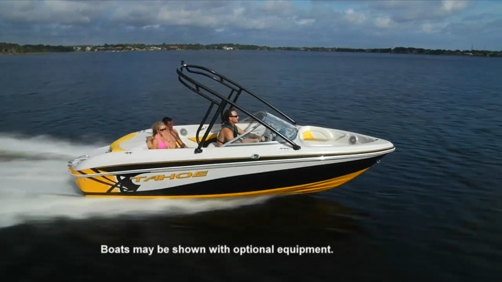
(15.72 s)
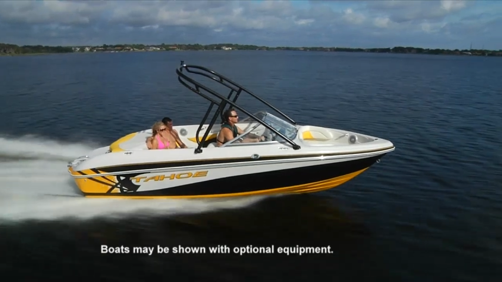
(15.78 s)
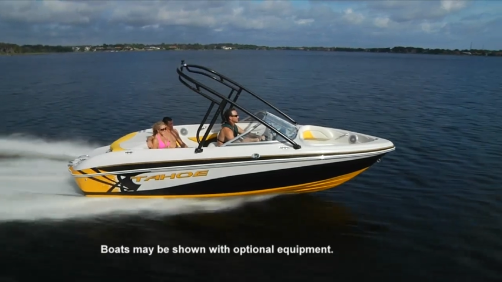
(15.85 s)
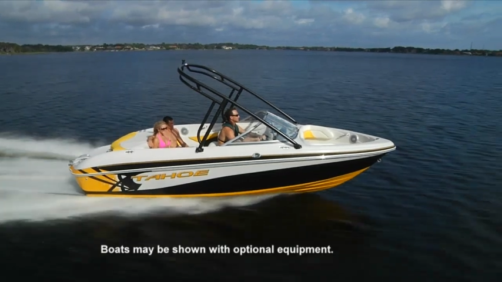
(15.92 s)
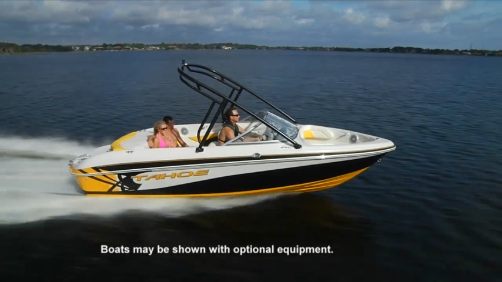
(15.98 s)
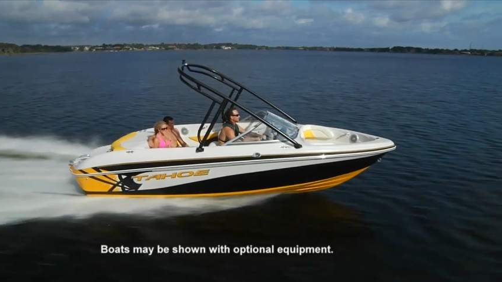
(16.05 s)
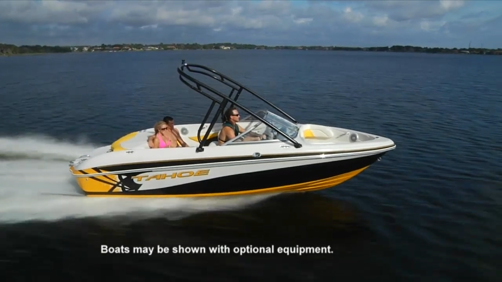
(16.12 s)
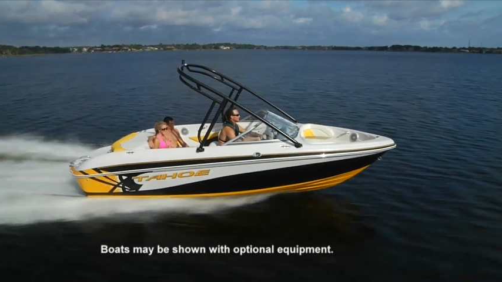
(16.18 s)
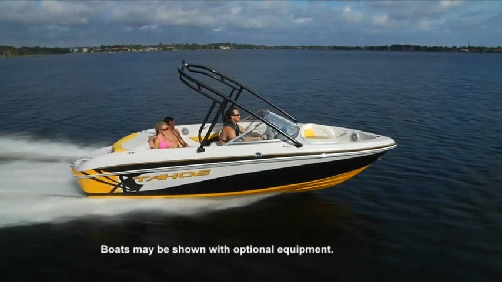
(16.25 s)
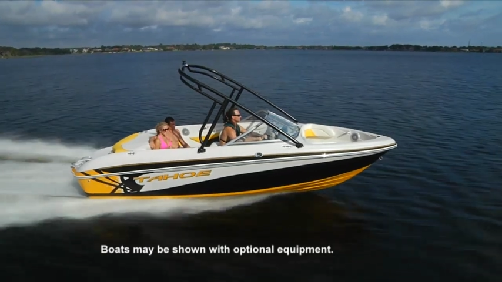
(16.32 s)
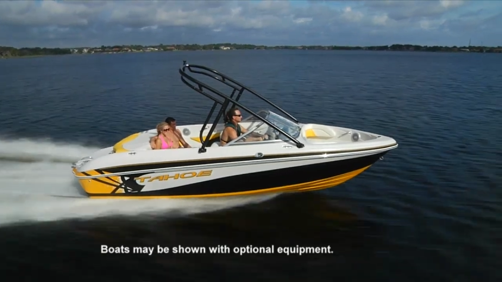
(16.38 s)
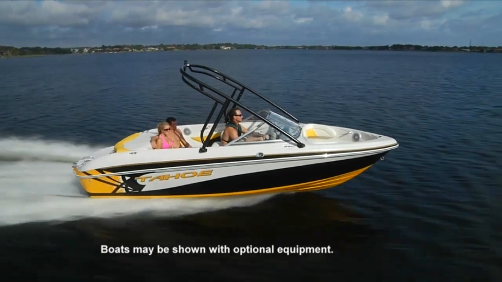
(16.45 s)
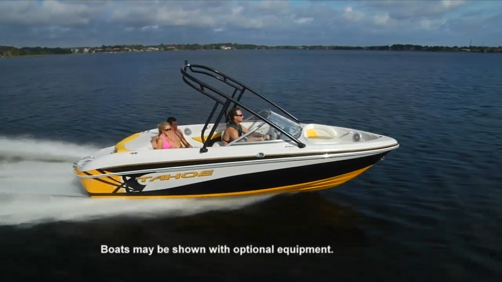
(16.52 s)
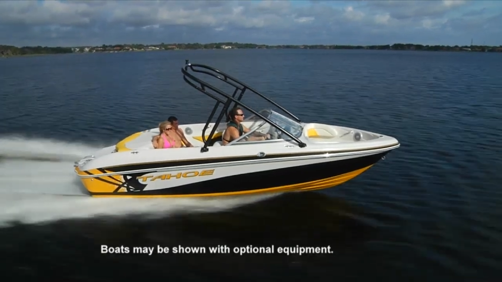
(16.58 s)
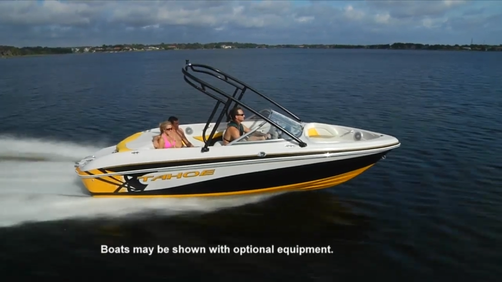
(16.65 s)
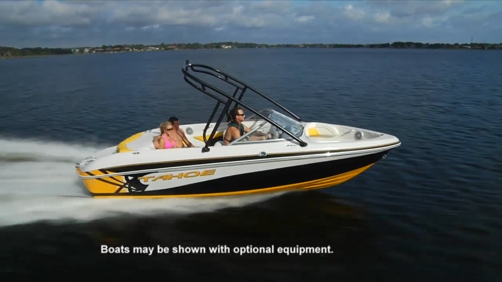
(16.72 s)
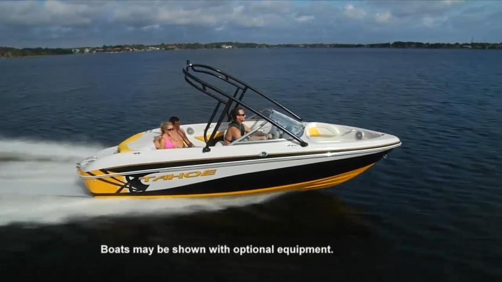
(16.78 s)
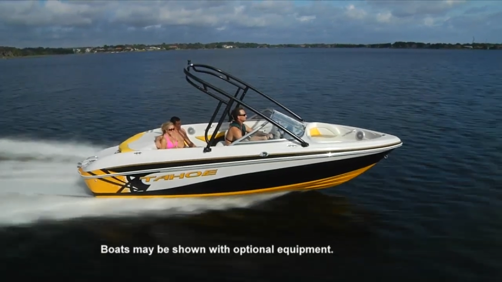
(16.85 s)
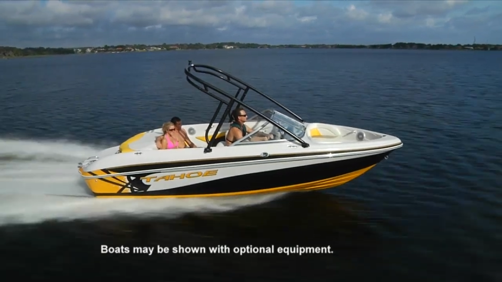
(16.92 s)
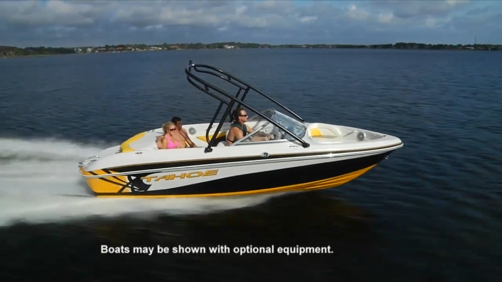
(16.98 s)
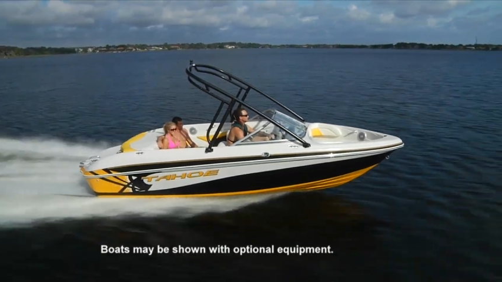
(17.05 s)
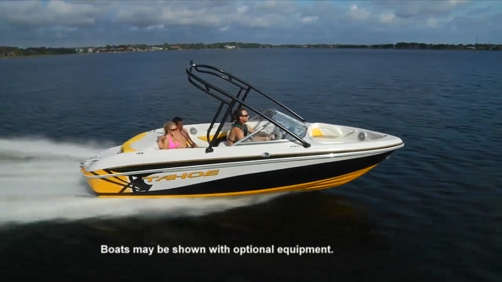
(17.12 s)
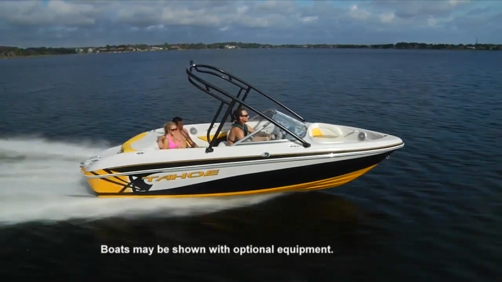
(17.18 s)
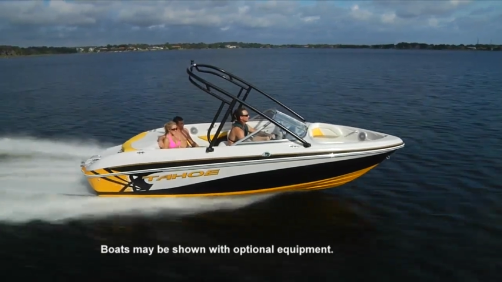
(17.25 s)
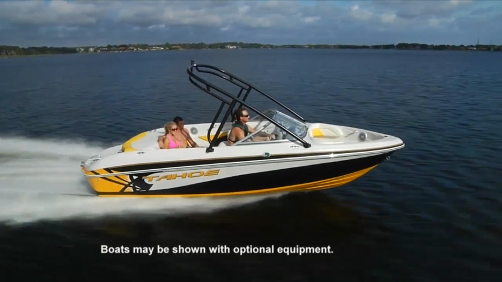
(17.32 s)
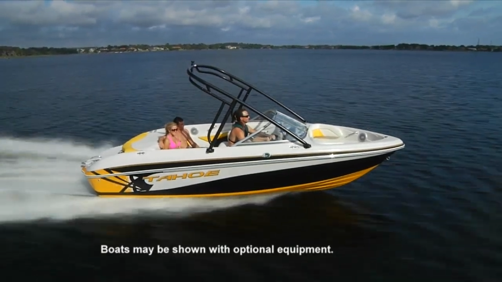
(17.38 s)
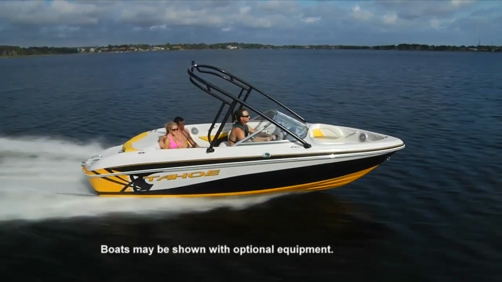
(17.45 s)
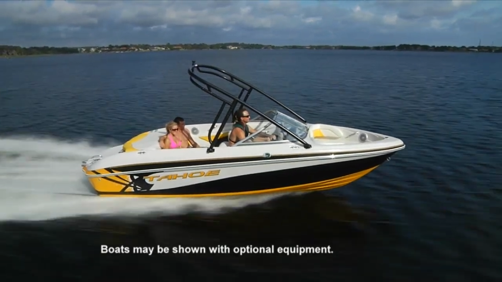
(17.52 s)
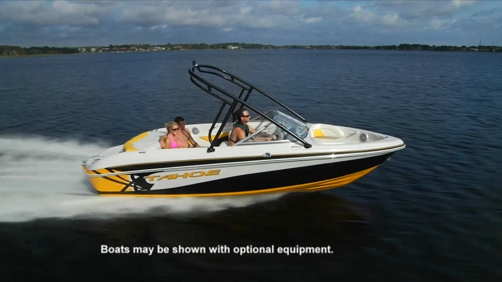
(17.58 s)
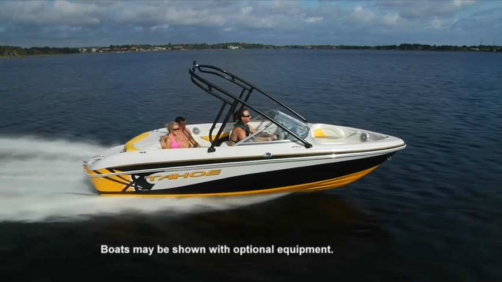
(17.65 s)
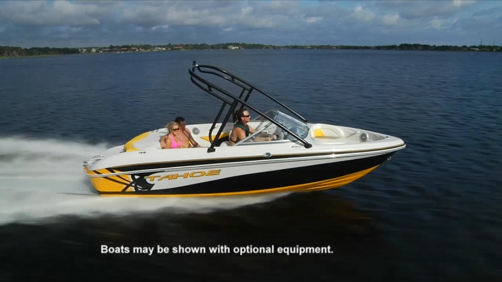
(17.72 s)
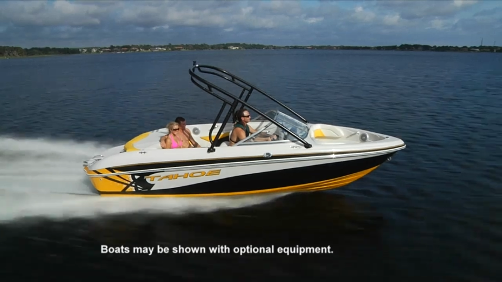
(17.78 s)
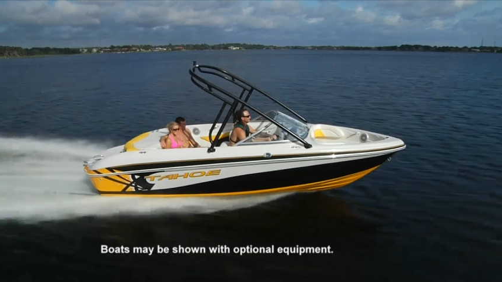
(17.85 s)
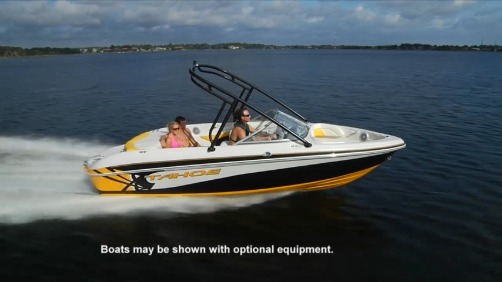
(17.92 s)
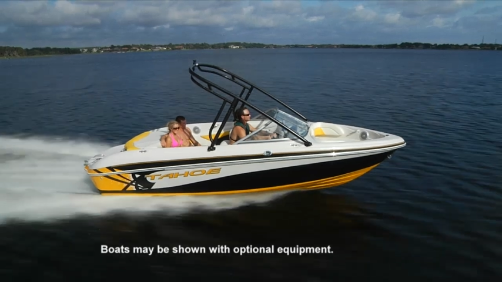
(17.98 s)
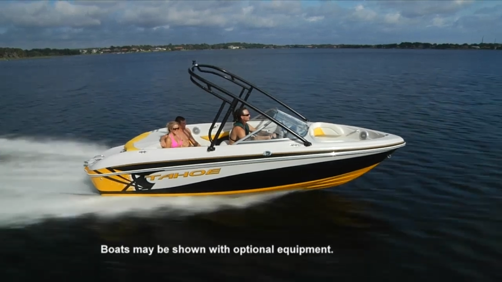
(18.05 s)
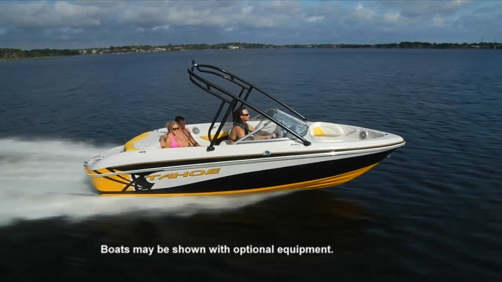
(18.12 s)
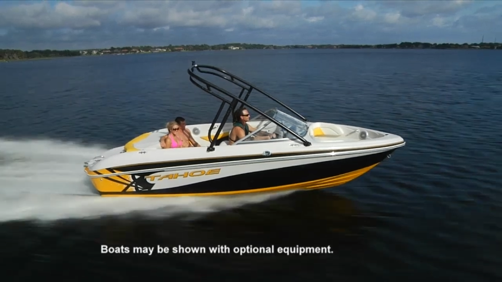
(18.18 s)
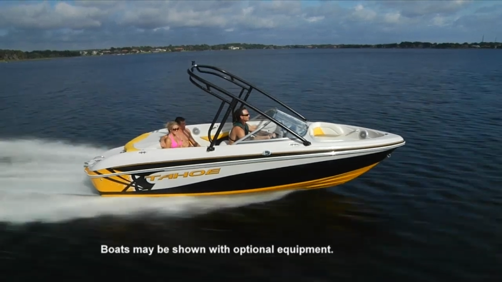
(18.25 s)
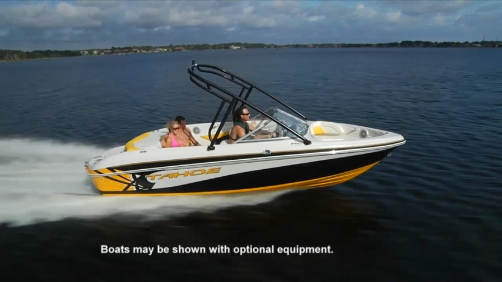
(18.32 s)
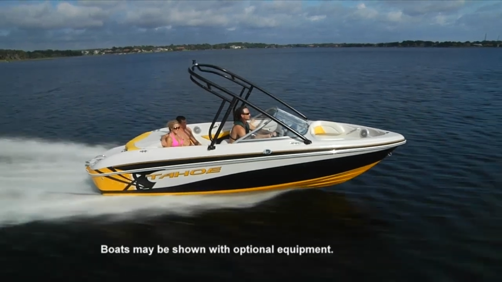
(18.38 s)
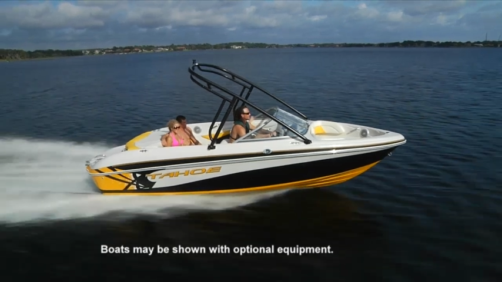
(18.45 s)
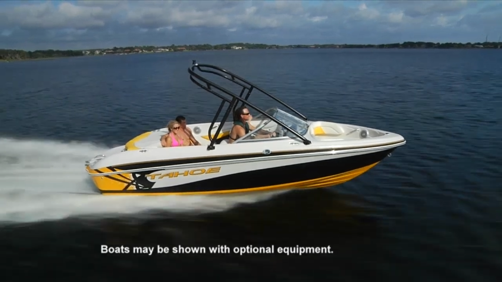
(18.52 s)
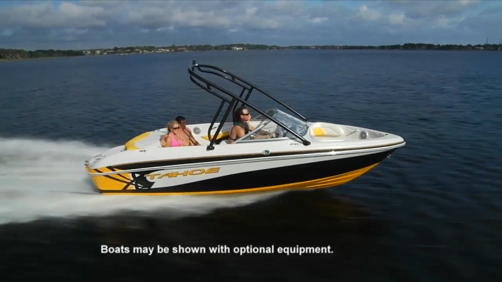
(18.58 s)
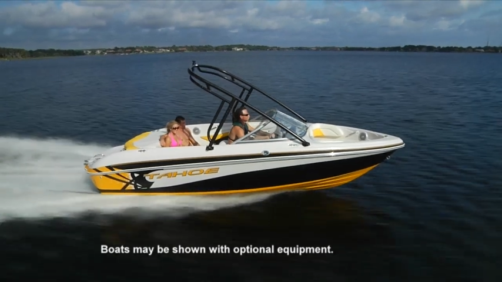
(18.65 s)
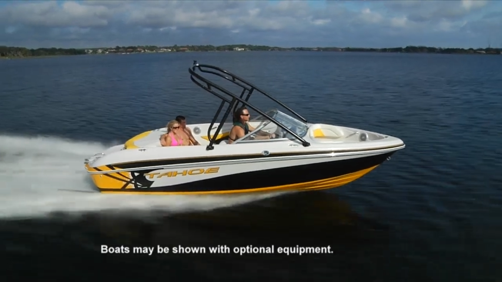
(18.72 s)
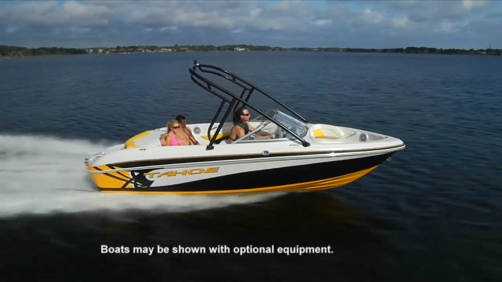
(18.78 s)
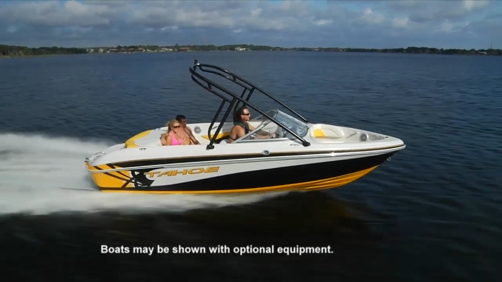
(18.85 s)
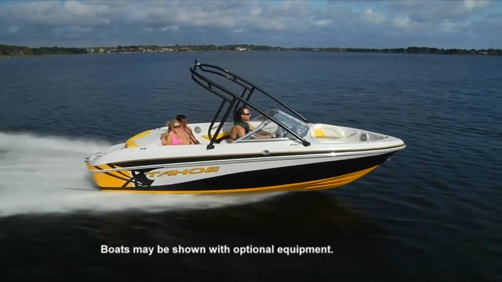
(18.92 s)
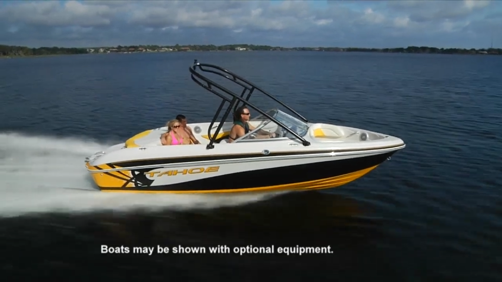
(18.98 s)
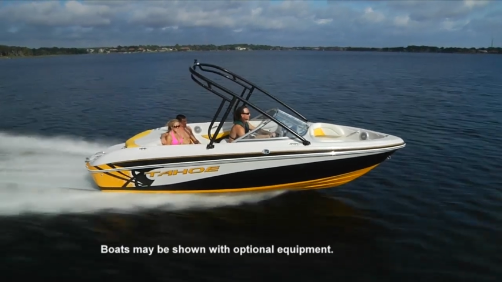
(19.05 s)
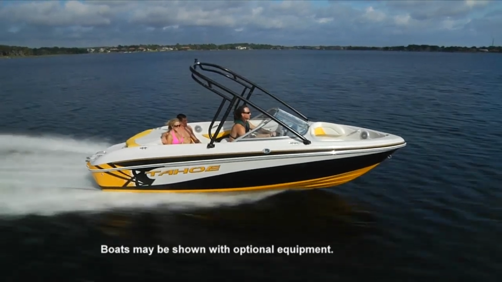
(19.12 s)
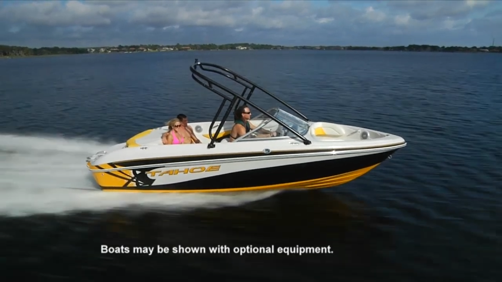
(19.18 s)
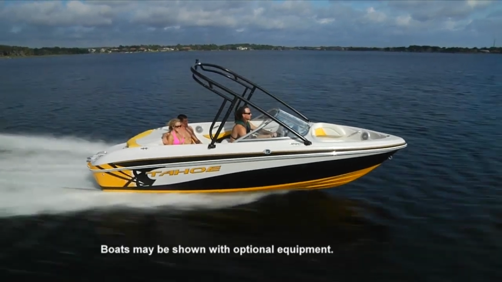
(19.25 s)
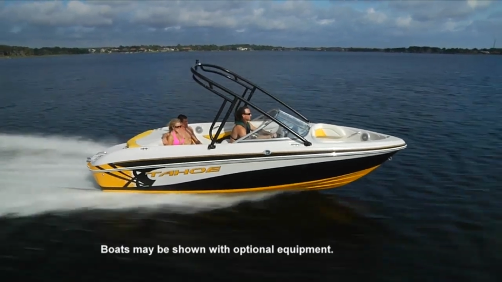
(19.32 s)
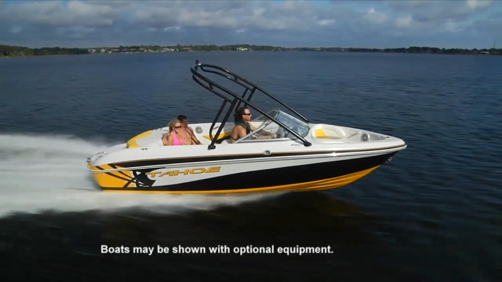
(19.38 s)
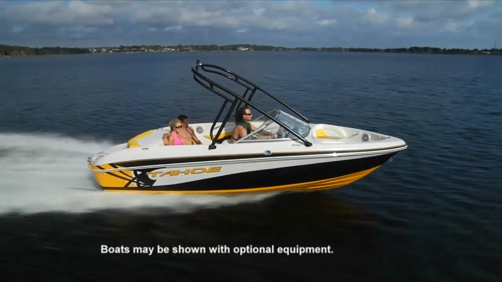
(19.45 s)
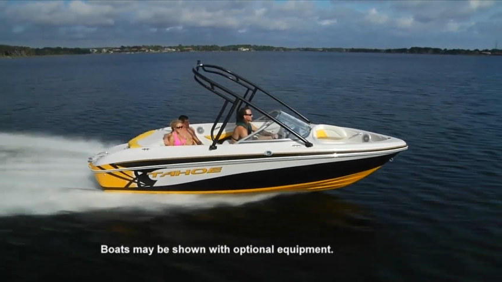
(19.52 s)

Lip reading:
(no speaker visible)